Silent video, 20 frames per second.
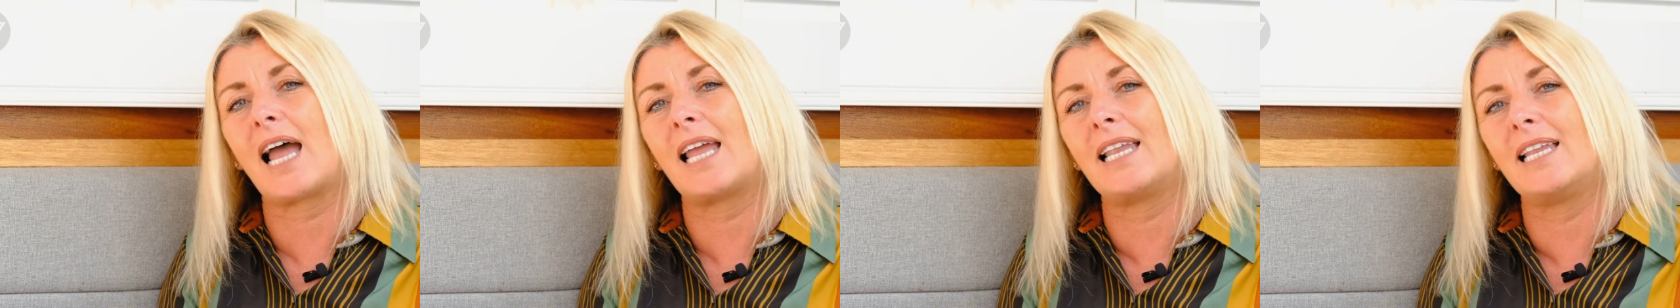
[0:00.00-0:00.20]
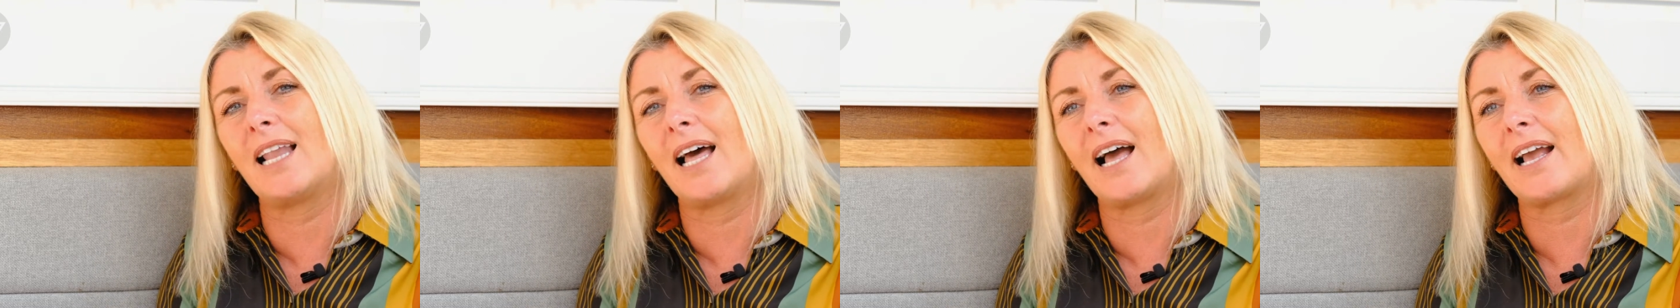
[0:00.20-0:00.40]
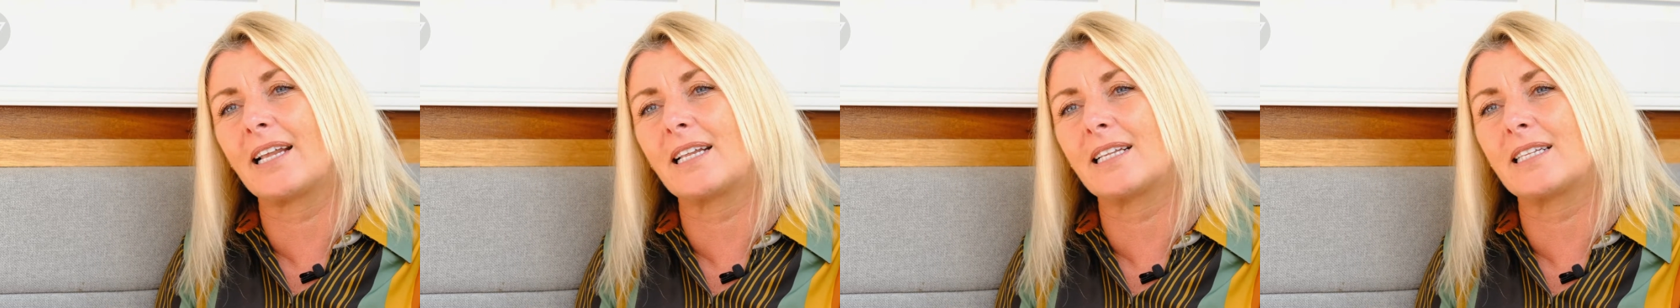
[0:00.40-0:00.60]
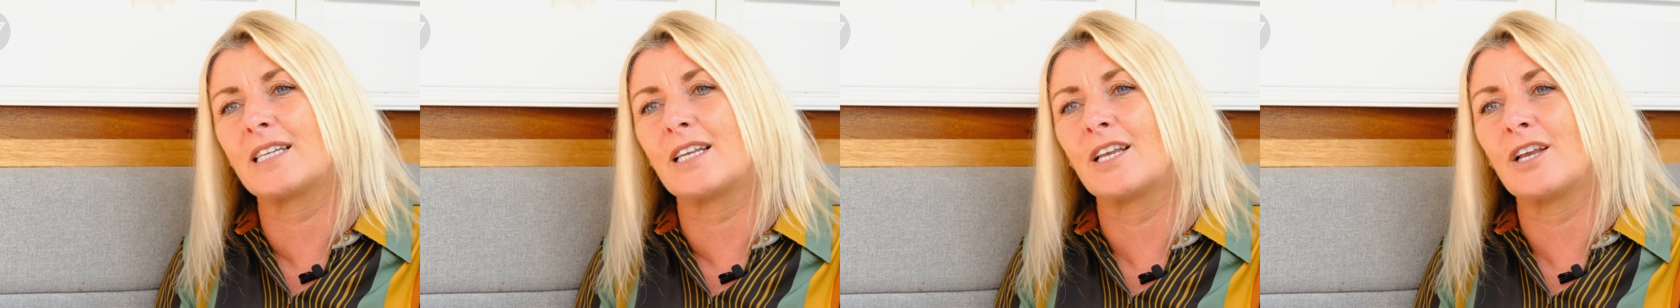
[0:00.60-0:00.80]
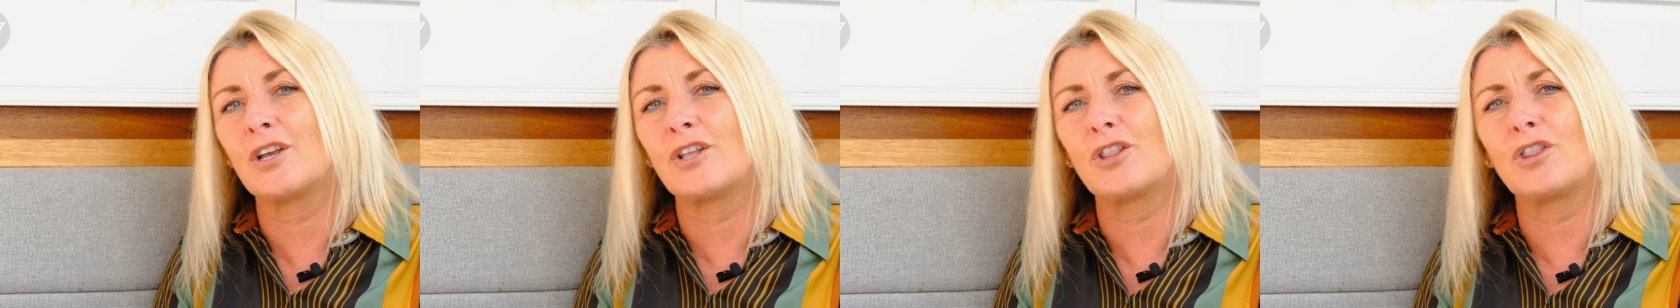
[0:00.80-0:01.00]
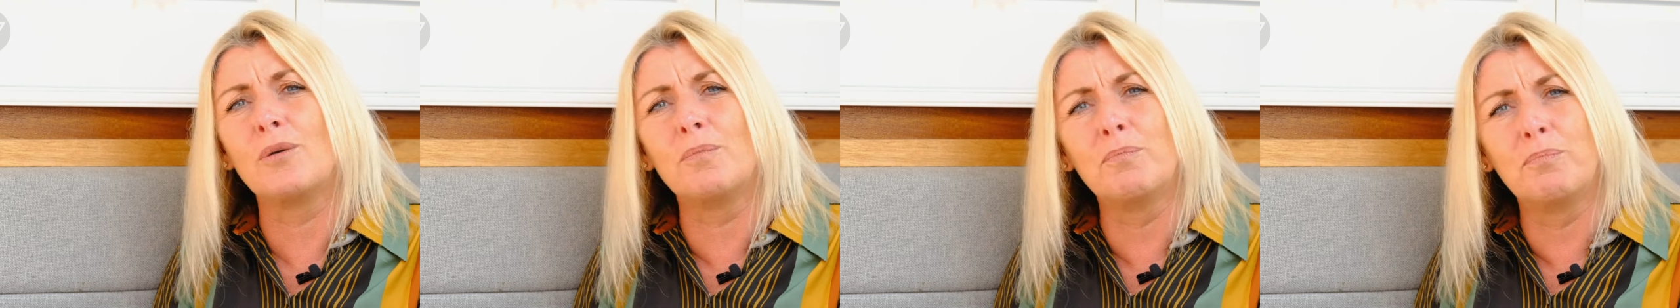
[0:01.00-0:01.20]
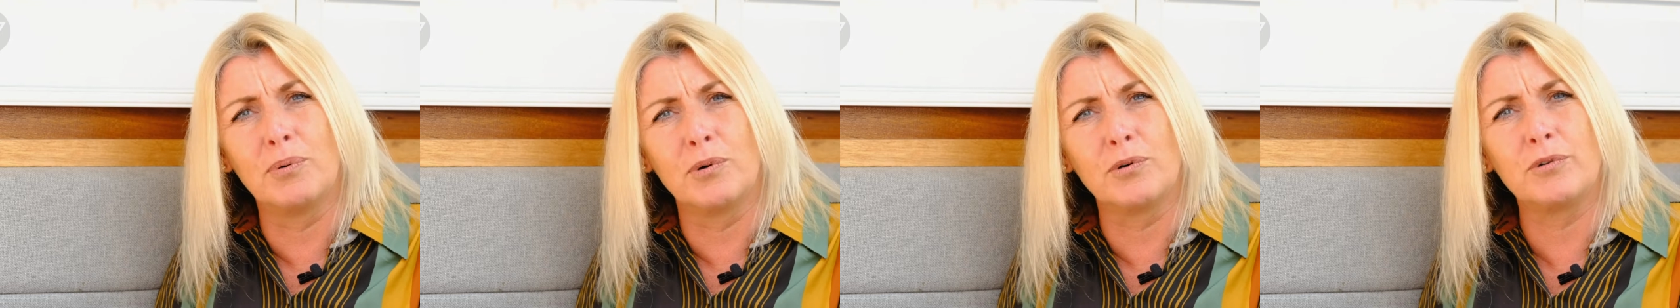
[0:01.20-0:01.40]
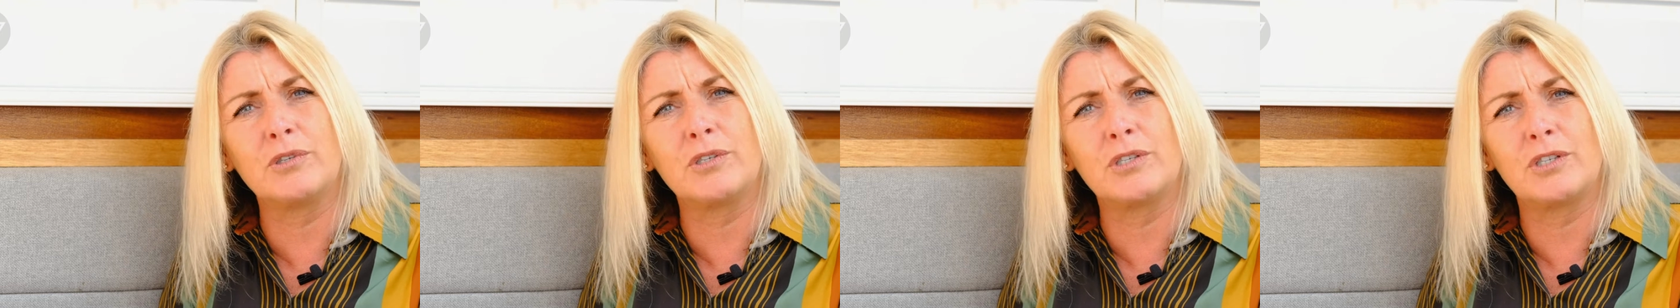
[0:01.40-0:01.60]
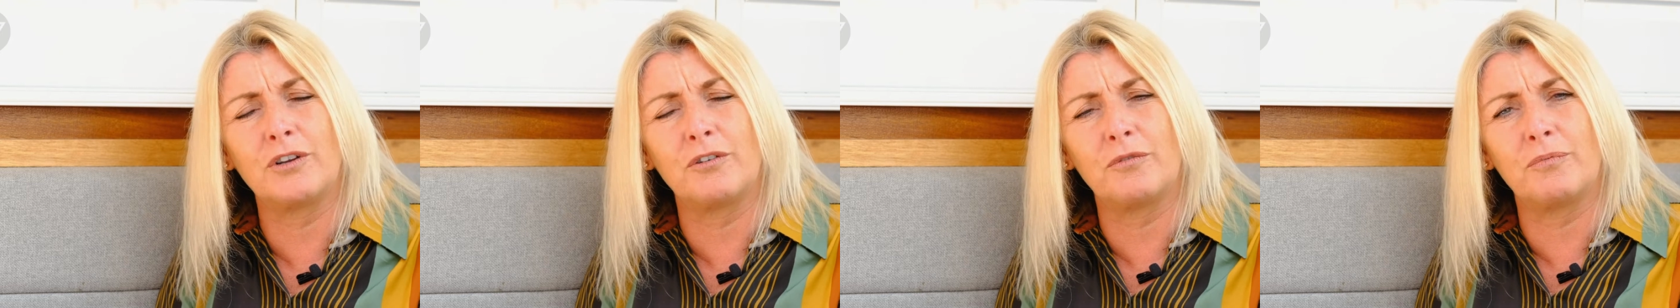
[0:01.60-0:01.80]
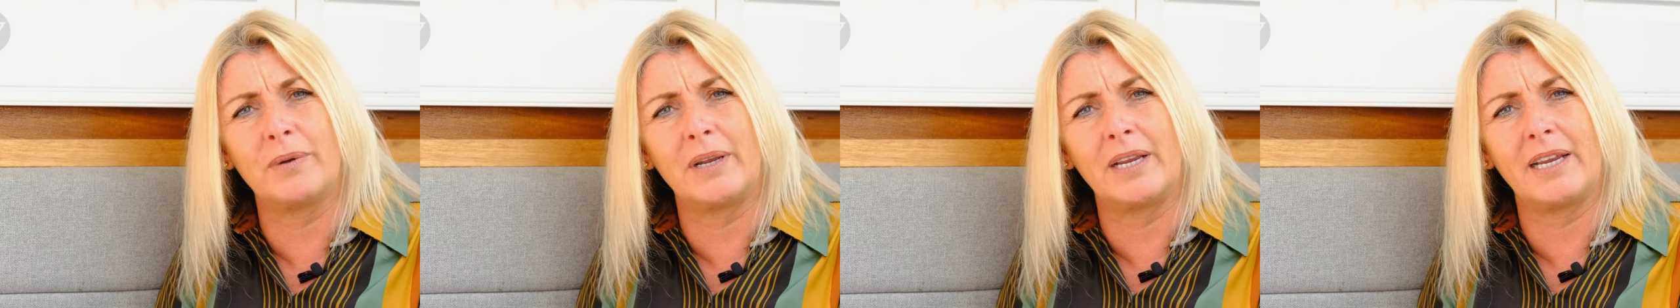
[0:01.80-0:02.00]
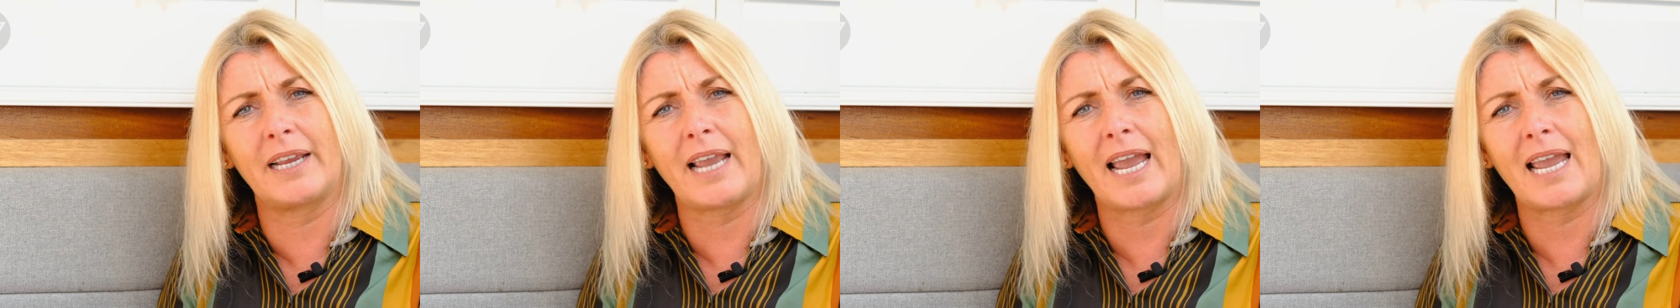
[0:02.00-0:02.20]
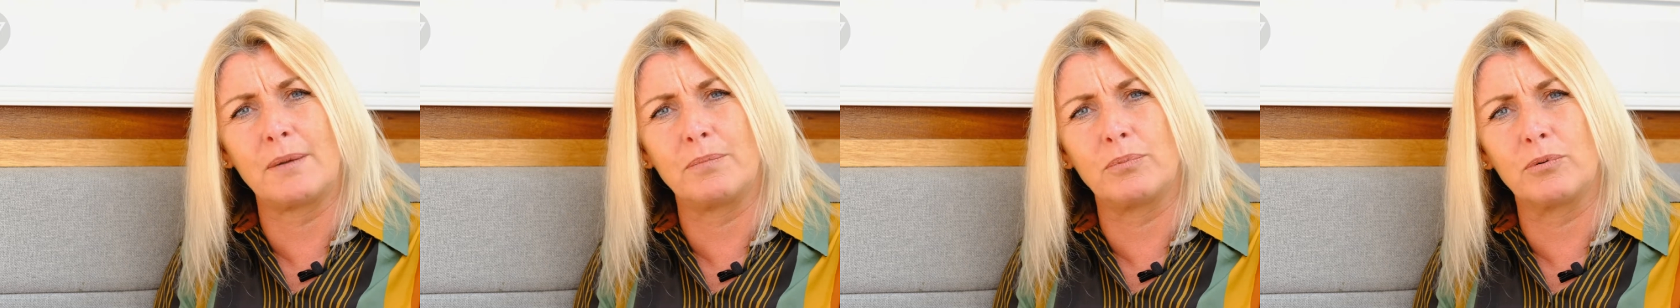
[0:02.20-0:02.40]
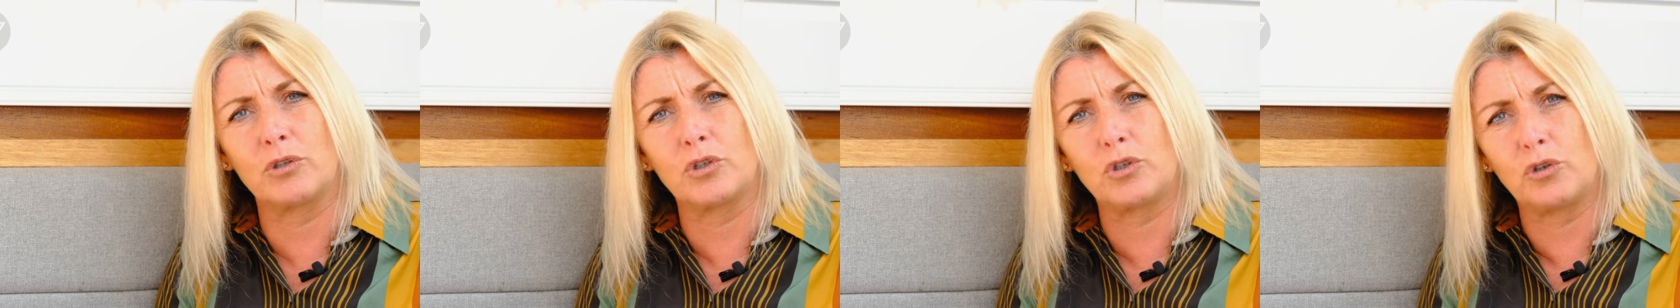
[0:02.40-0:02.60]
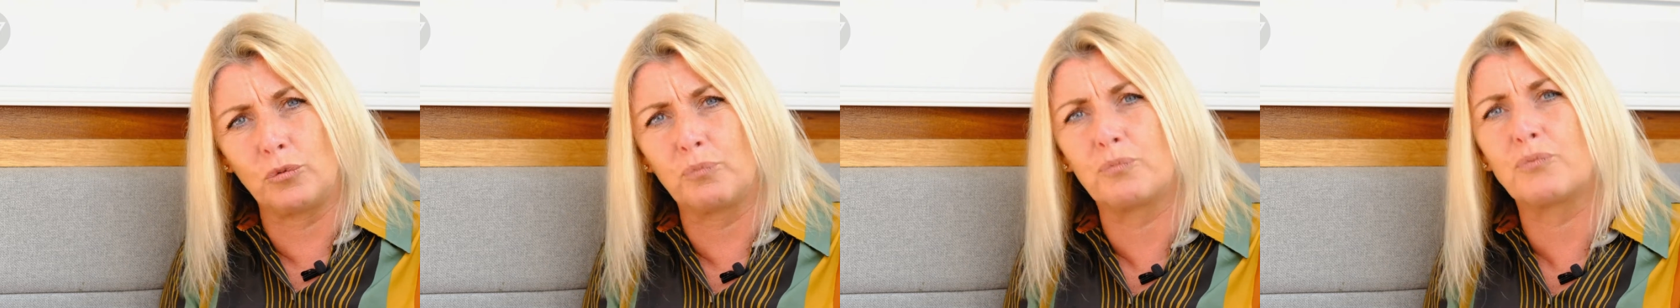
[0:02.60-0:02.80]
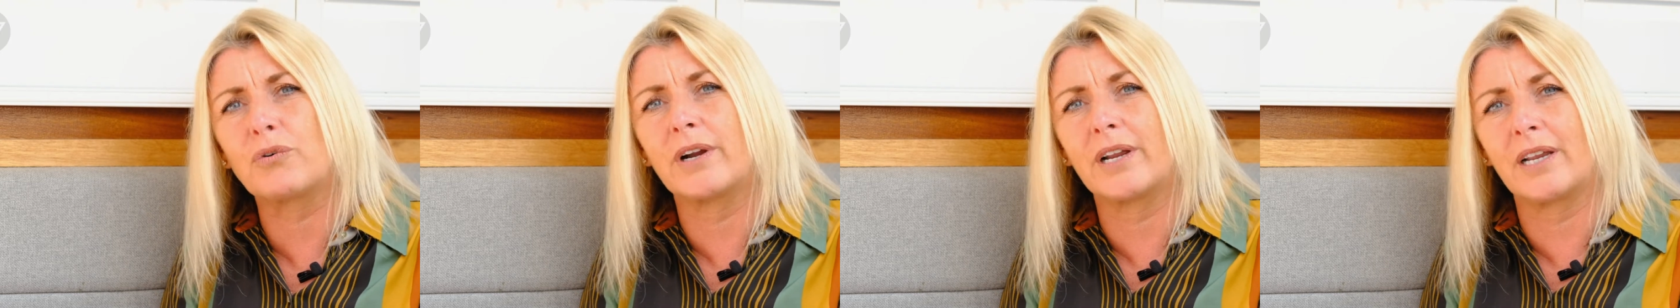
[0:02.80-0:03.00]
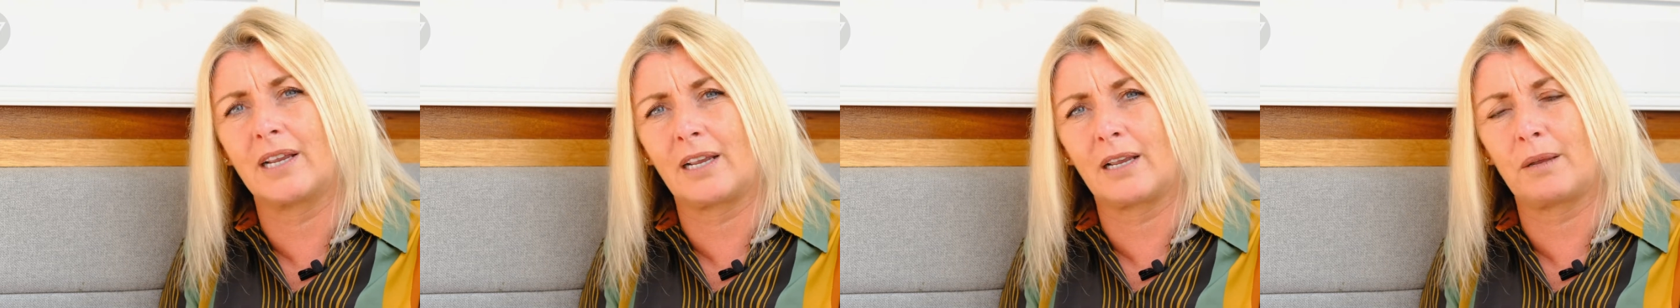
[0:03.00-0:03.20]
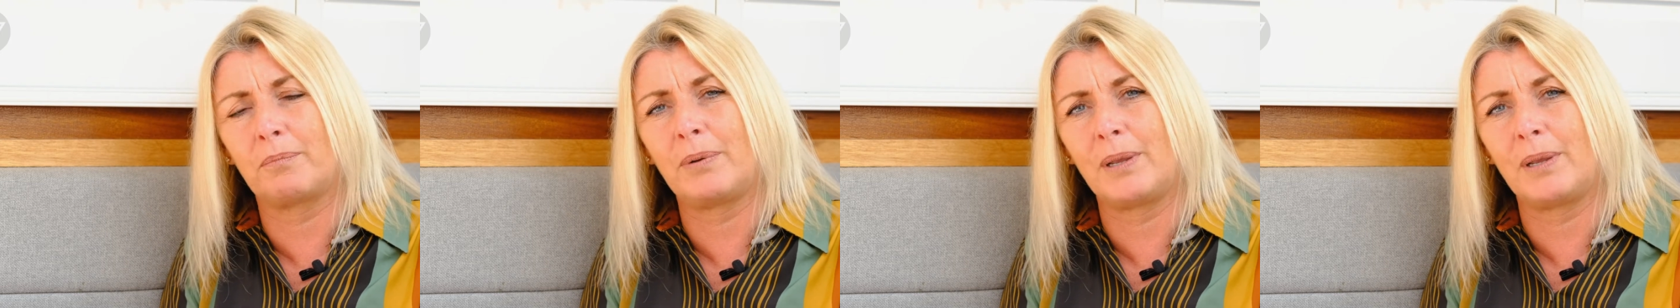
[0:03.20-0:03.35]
I liked the buzz of being able to bring